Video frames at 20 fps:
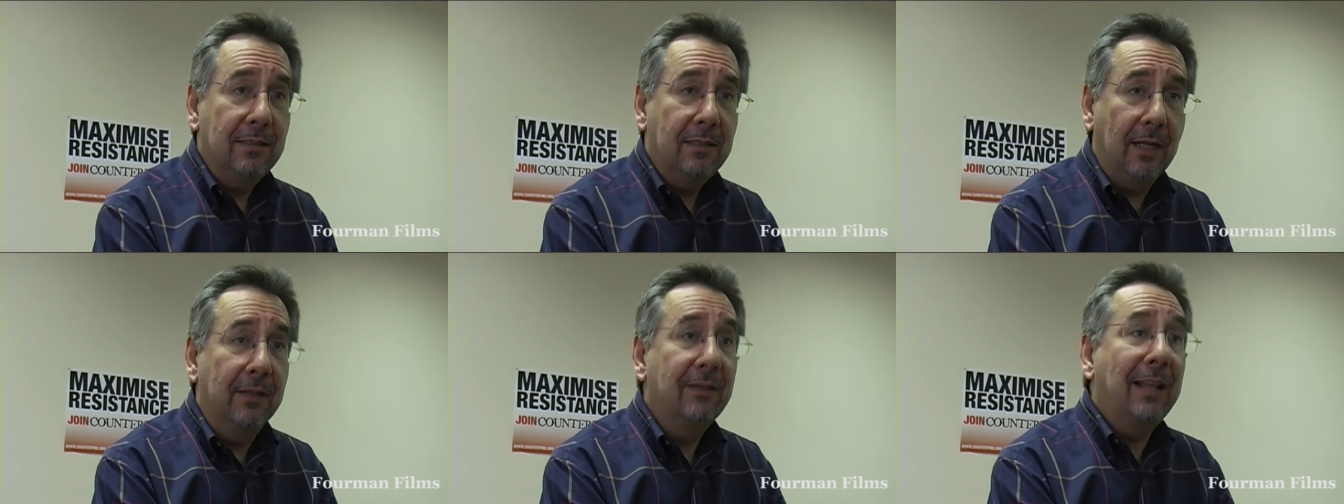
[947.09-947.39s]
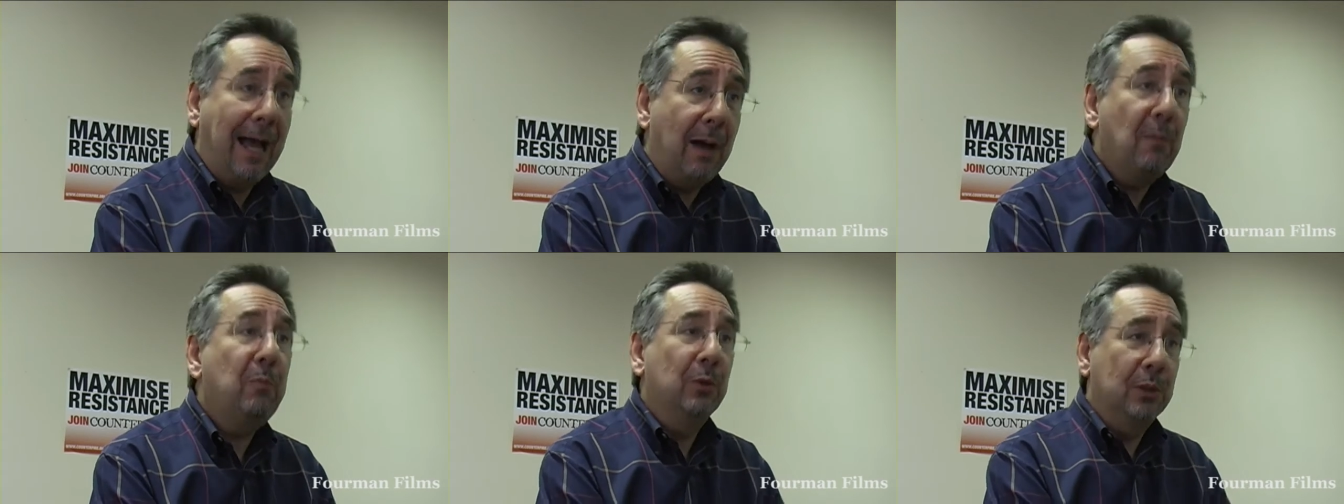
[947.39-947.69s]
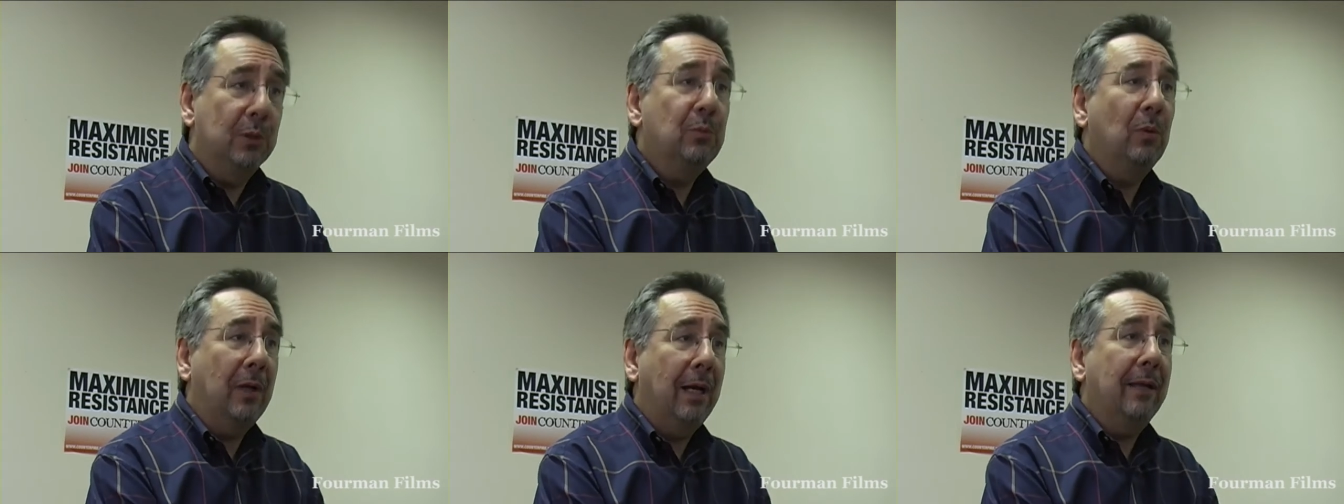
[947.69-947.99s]
And that
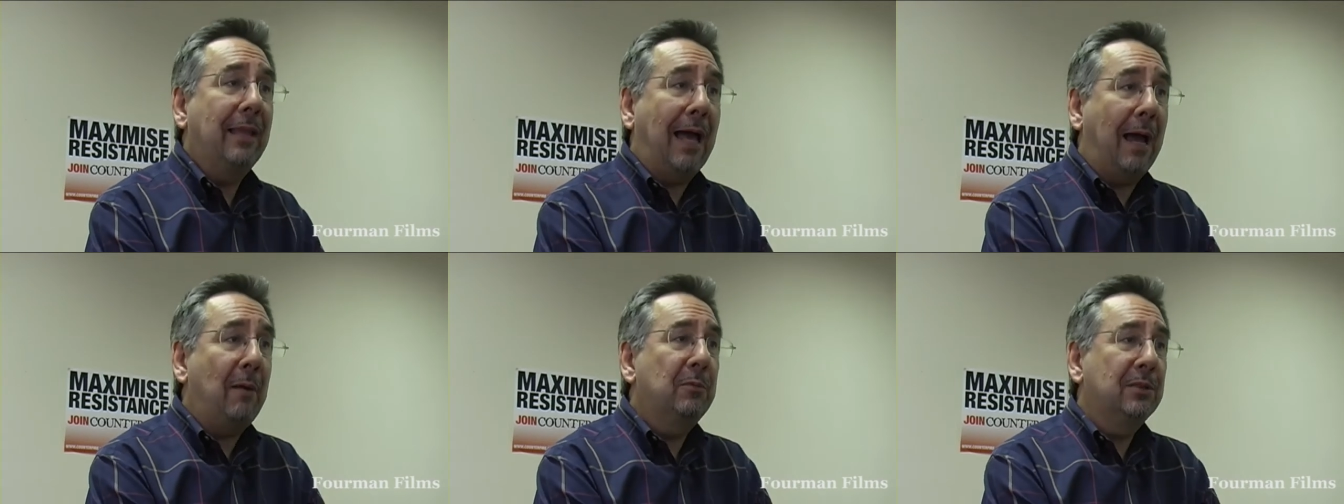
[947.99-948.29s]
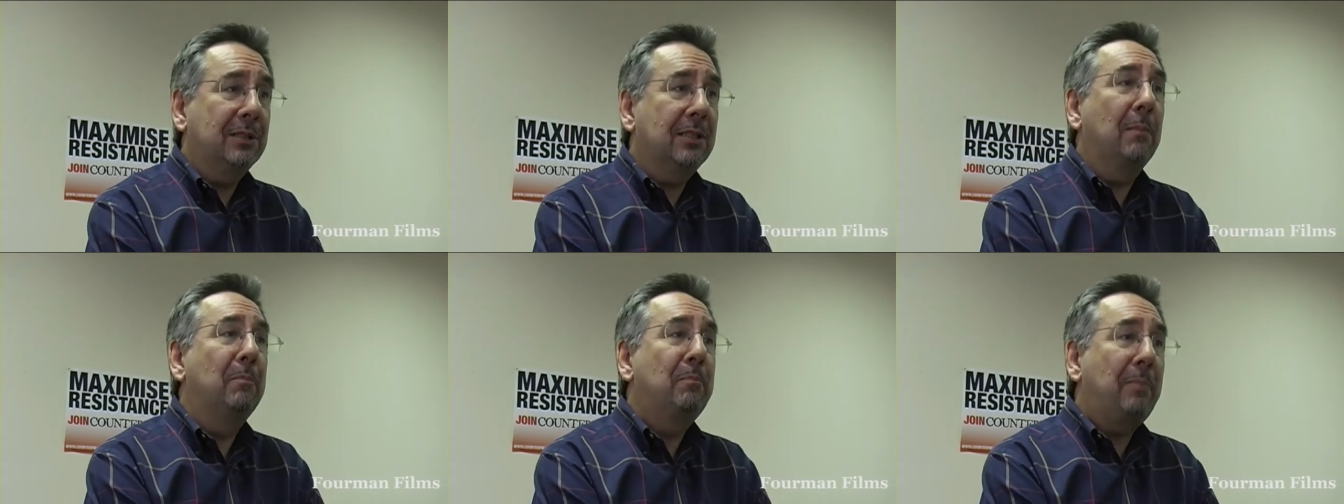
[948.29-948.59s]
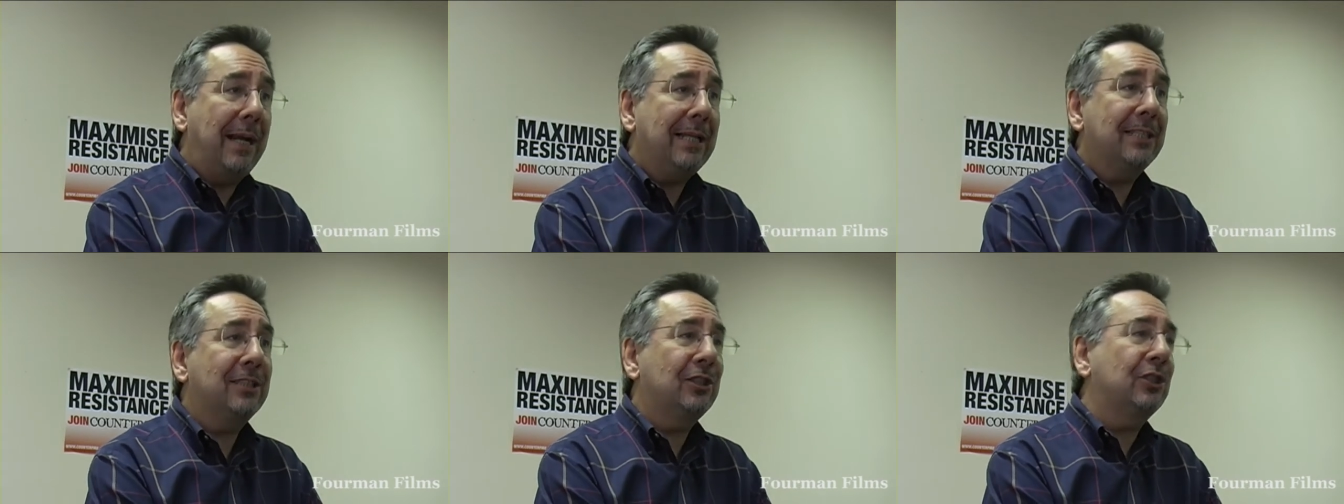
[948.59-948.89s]
was the
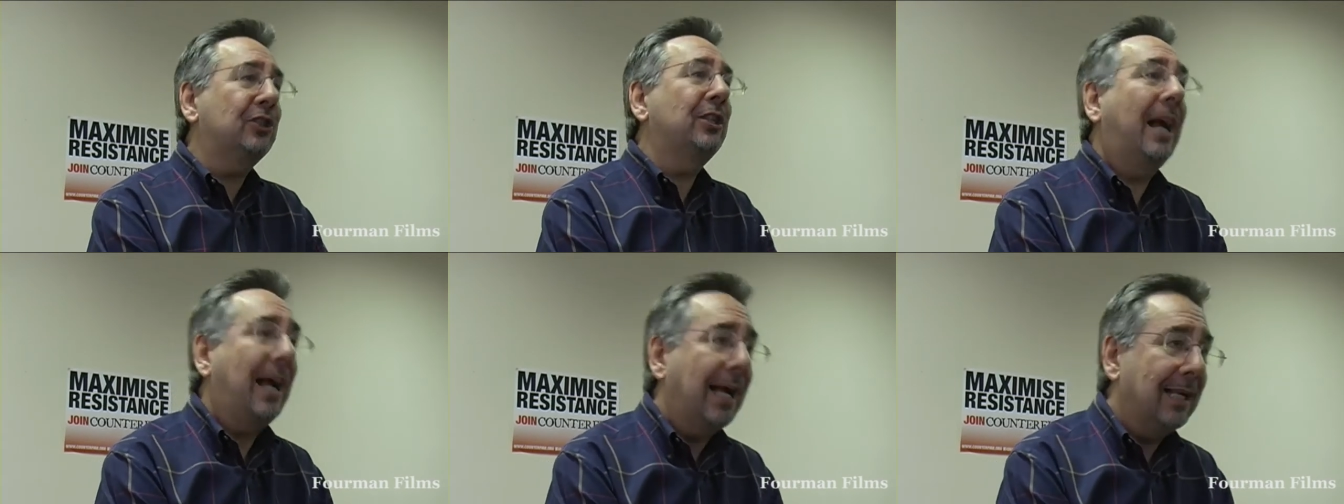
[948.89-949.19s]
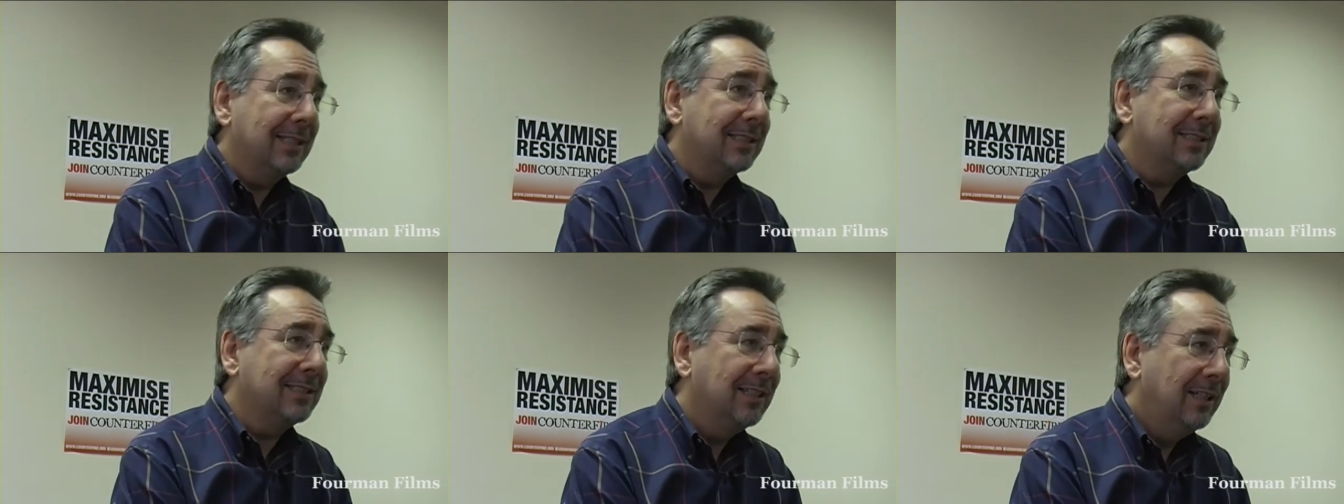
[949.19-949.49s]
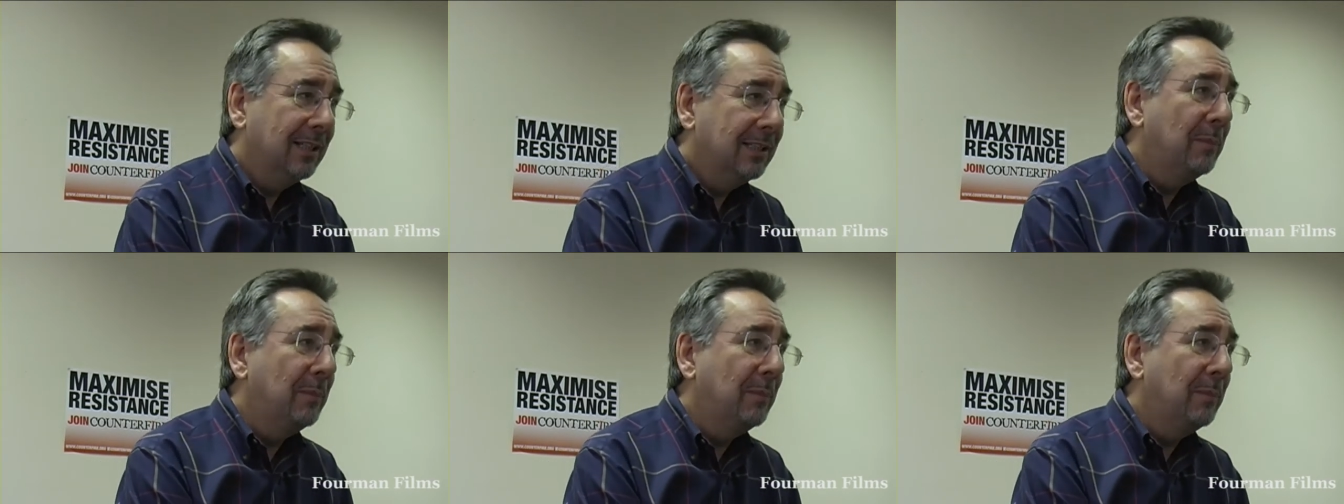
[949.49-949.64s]
best chance,